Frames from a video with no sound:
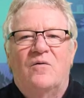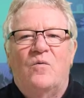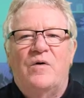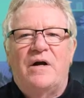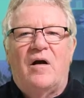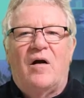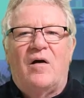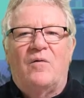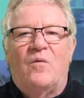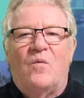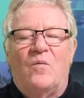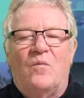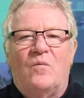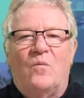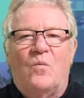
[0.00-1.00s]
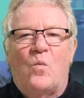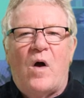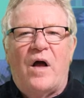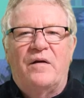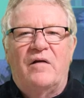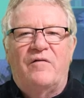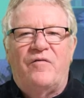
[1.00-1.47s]
we are
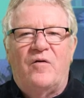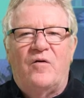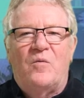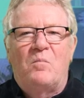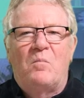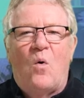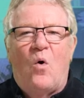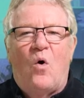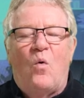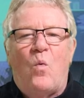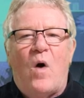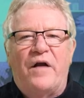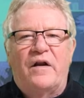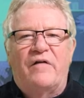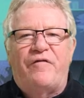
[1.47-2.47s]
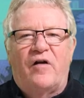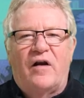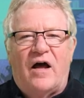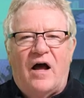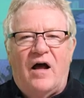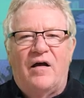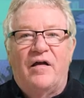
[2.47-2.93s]
wonderful, more
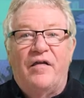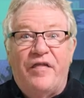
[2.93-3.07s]
wonderfuler